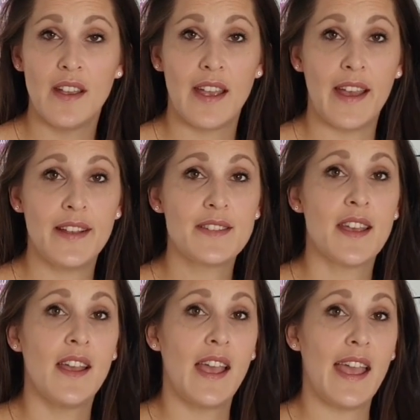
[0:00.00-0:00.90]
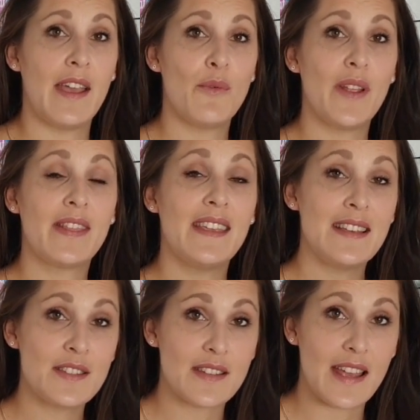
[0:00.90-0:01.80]
Yes, and with
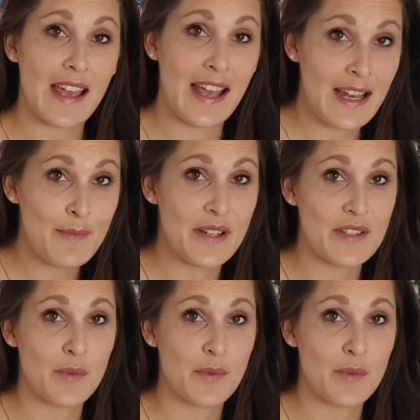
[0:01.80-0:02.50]
these elements,